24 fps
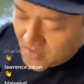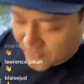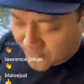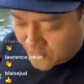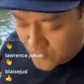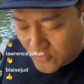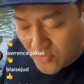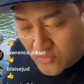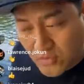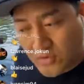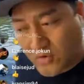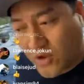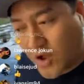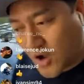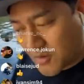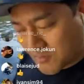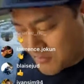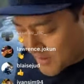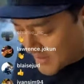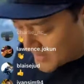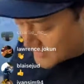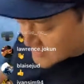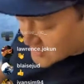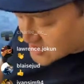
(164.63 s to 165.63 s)
If you're a
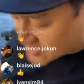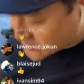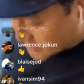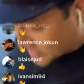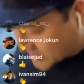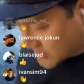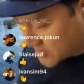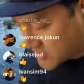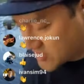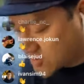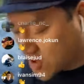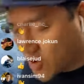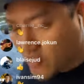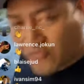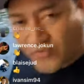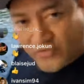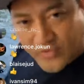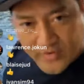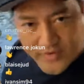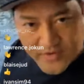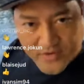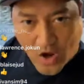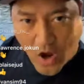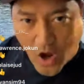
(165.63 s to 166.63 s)
long bias trader, go
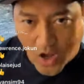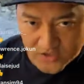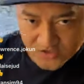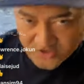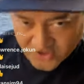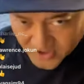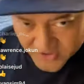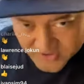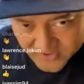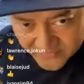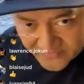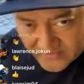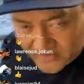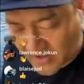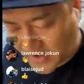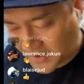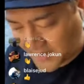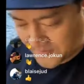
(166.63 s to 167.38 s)
for the hot chicks of the